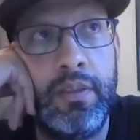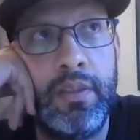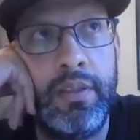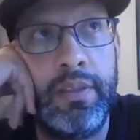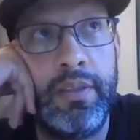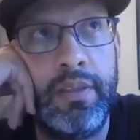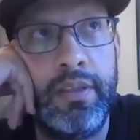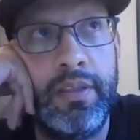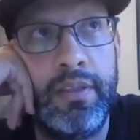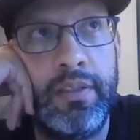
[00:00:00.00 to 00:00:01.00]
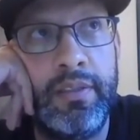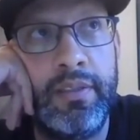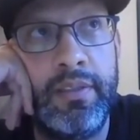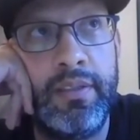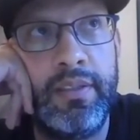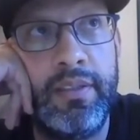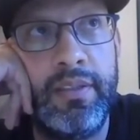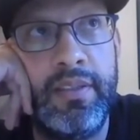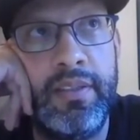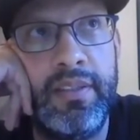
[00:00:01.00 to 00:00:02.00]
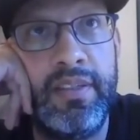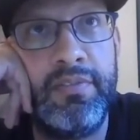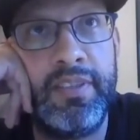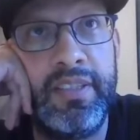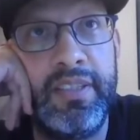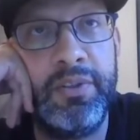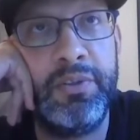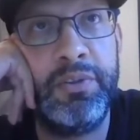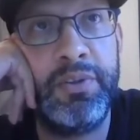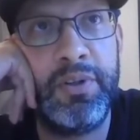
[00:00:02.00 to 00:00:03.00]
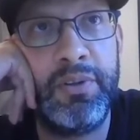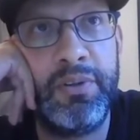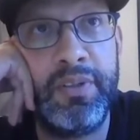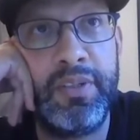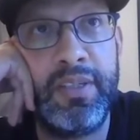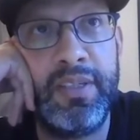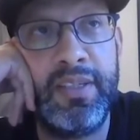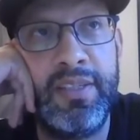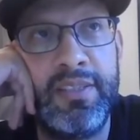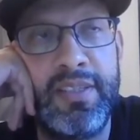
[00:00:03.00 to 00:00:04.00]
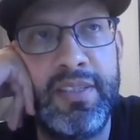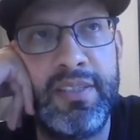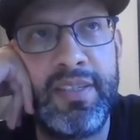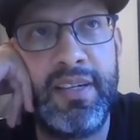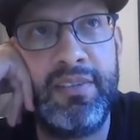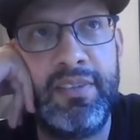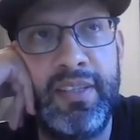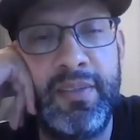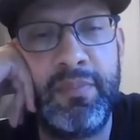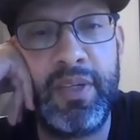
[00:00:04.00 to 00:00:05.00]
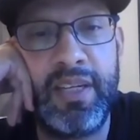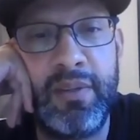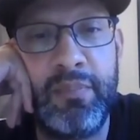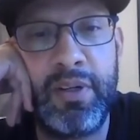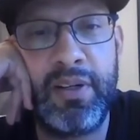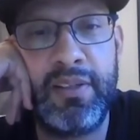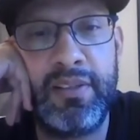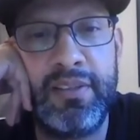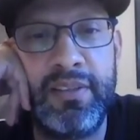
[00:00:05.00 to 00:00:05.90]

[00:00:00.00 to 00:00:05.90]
think it definitely, who you know is kind of like the beginning part,